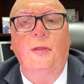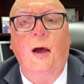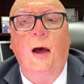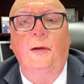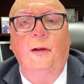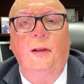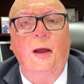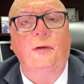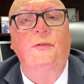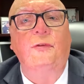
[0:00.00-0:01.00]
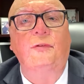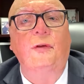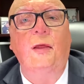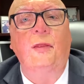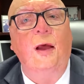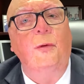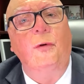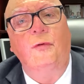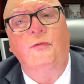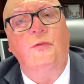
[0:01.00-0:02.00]
that likes to say they
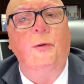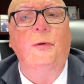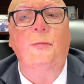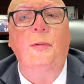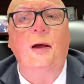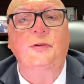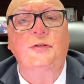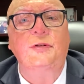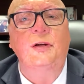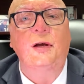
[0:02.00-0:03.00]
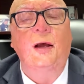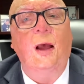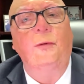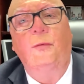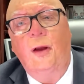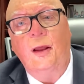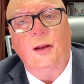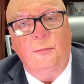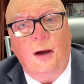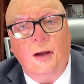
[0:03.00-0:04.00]
were voted best and
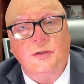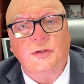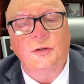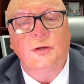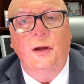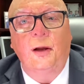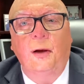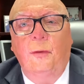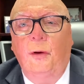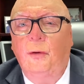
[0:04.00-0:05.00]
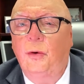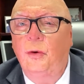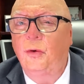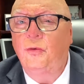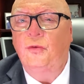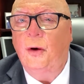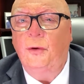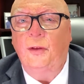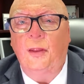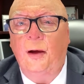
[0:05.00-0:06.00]
rated best. Well, who
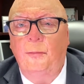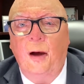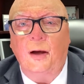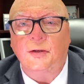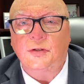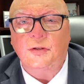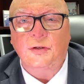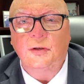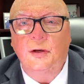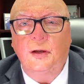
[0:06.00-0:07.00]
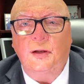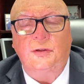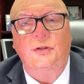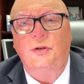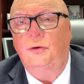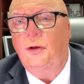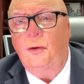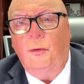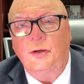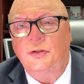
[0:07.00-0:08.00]
voted them best? It
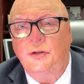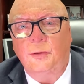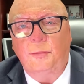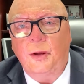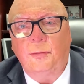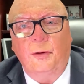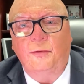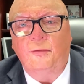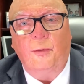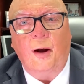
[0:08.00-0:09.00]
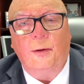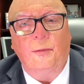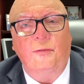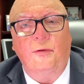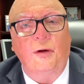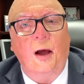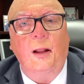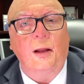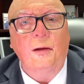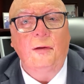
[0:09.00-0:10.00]
certainly wasn't the people of the Rock River
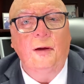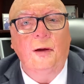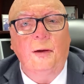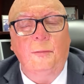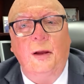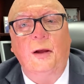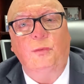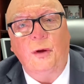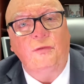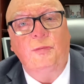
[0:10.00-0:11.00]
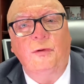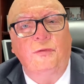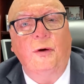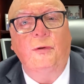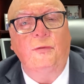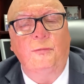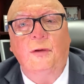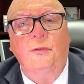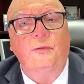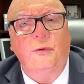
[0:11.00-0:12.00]
Valley because we've been voted
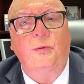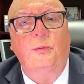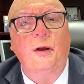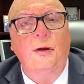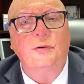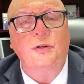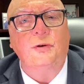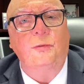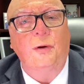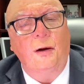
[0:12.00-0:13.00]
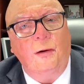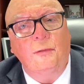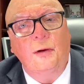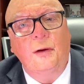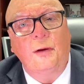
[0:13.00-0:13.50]
best for three years in a row.